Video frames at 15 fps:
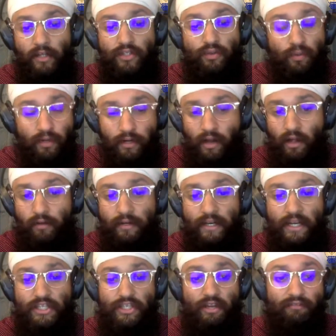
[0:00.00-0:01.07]
a $200
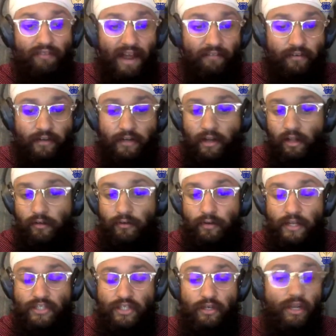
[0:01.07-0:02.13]
donation, a $500
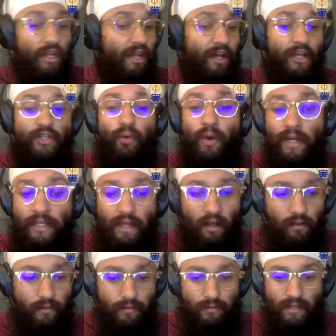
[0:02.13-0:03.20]
donation, a $20
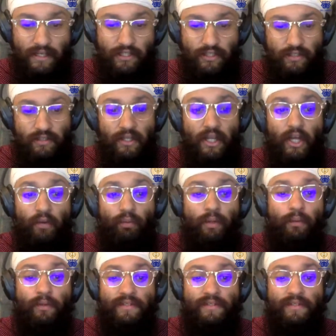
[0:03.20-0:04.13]
donation, we